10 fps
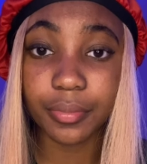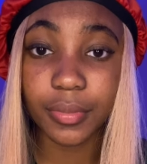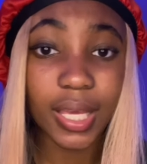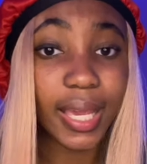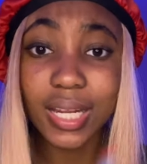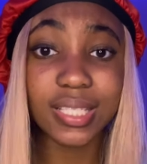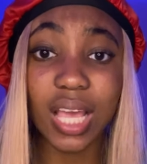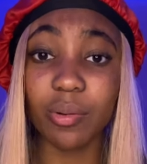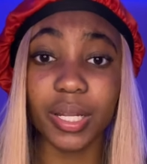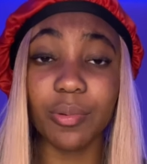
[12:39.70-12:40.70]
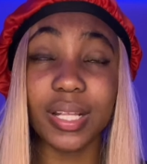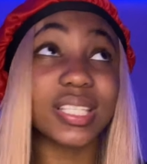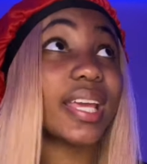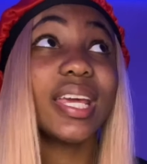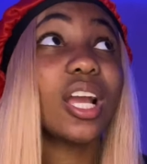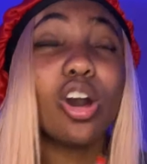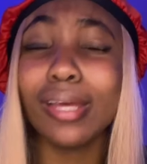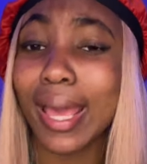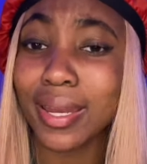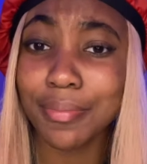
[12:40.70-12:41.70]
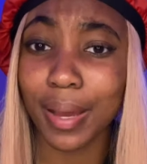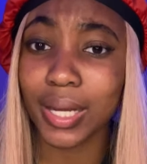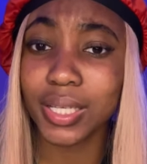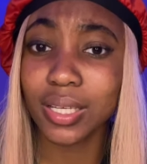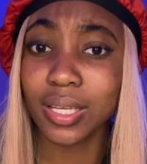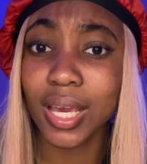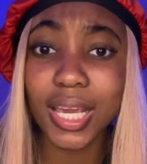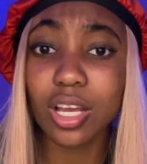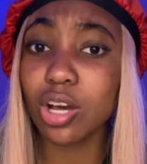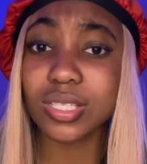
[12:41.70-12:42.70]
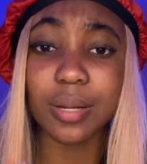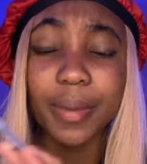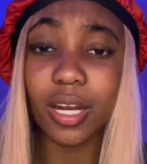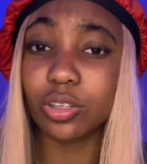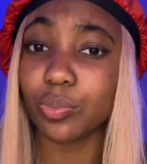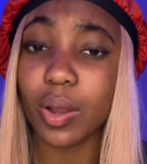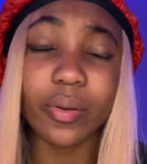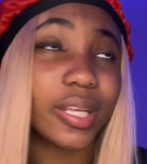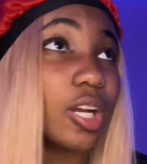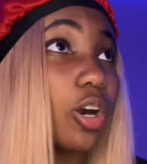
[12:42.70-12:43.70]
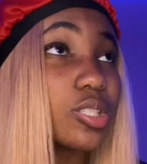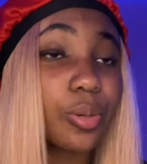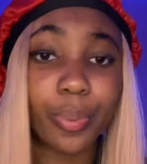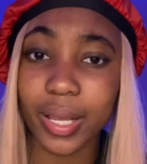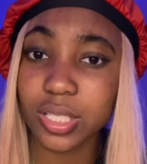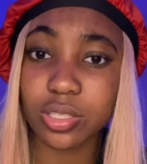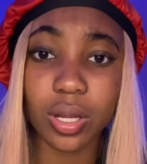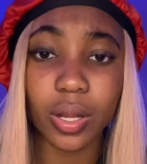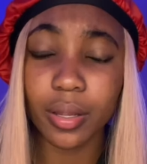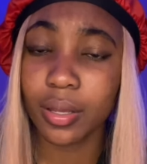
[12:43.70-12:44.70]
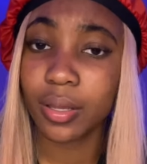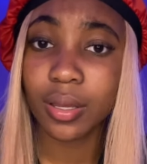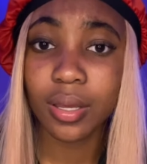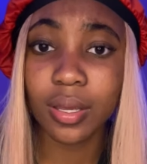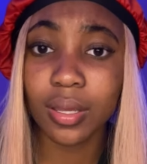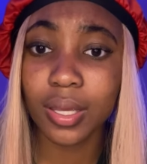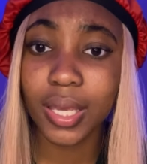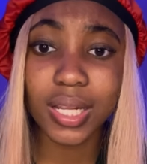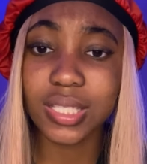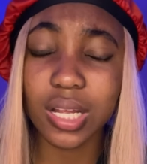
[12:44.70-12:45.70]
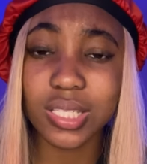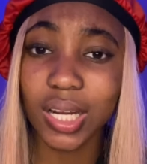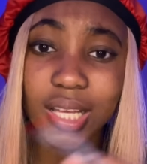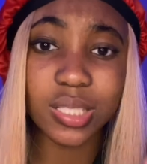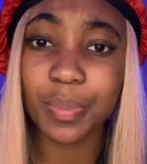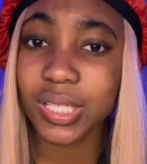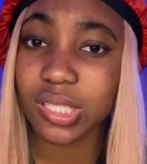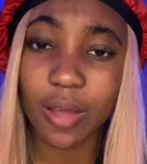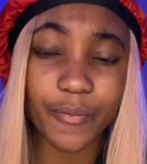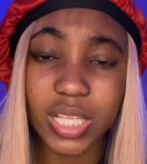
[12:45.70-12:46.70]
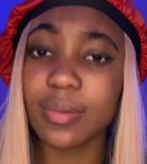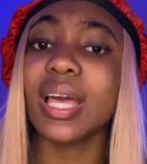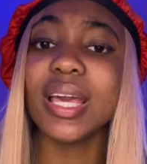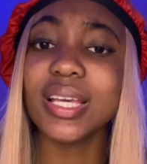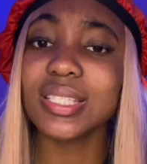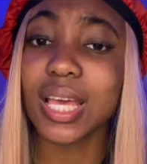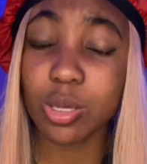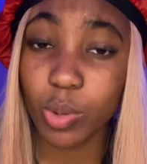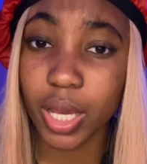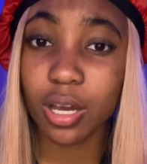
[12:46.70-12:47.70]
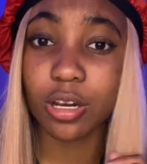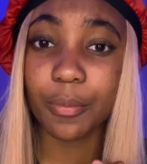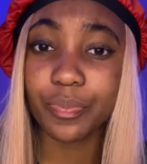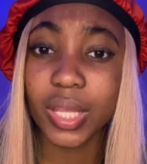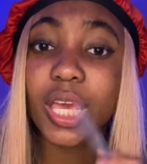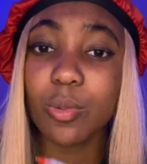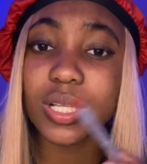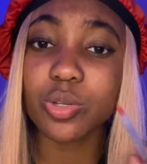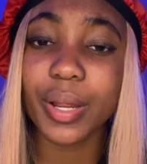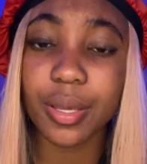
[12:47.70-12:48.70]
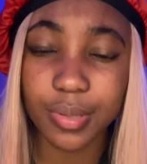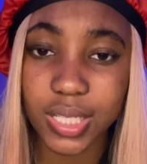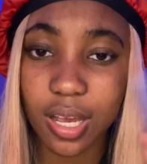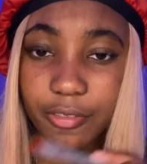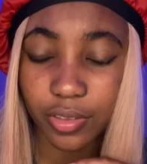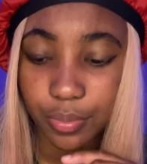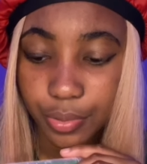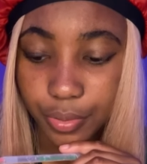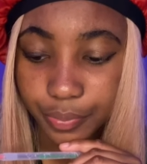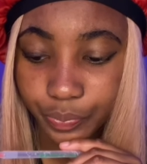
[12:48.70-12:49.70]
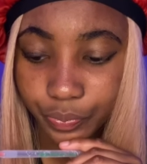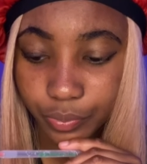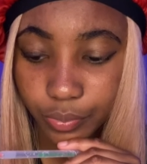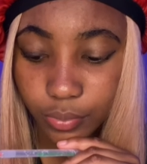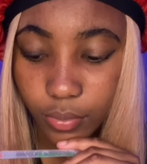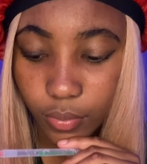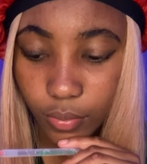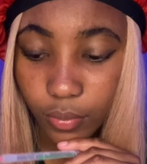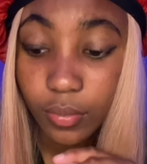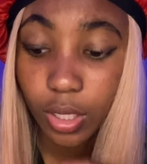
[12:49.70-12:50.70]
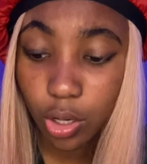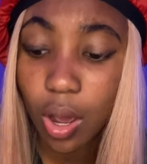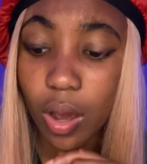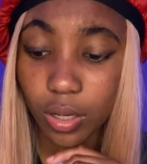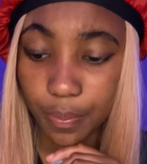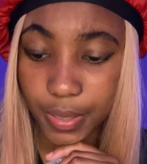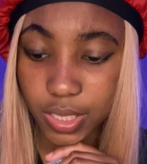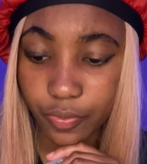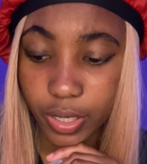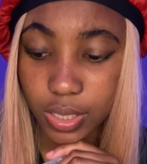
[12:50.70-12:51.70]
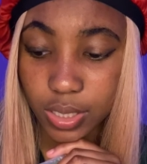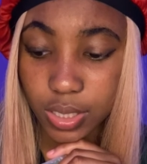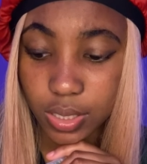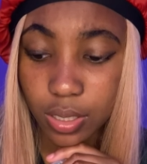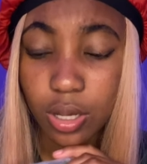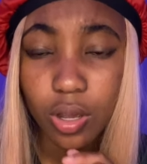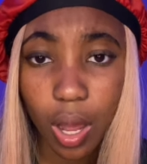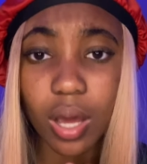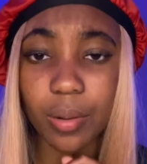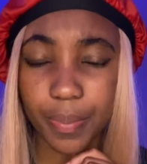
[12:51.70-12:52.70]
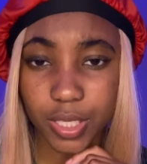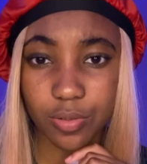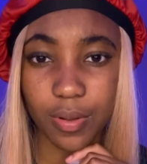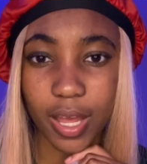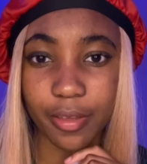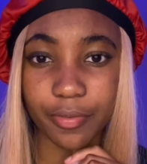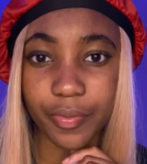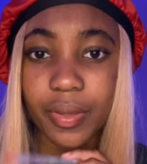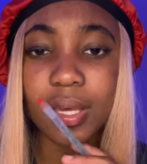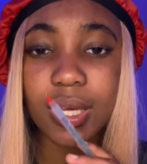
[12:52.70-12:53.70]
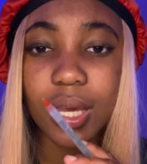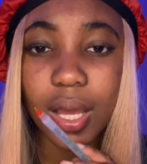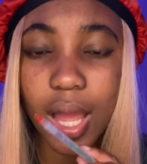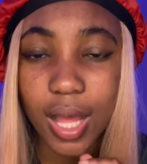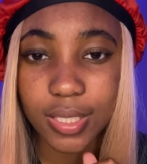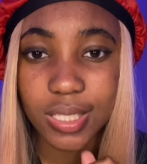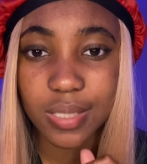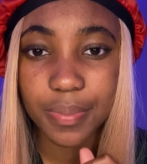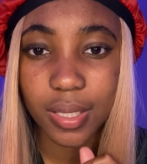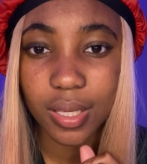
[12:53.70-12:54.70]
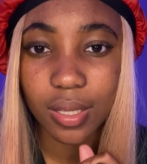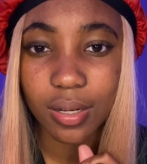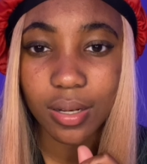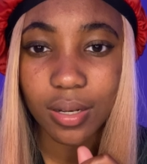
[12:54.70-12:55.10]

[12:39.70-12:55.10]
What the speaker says: He didn't say what he wanted to say. He didn't go to anybody. He didn't go to the man on the road. He didn't go to the bread store. He didn't start telling his business on Facebook. He said he went home. He went to where he was comfortable. Called up his friends. Called up his wife. Got to speaking.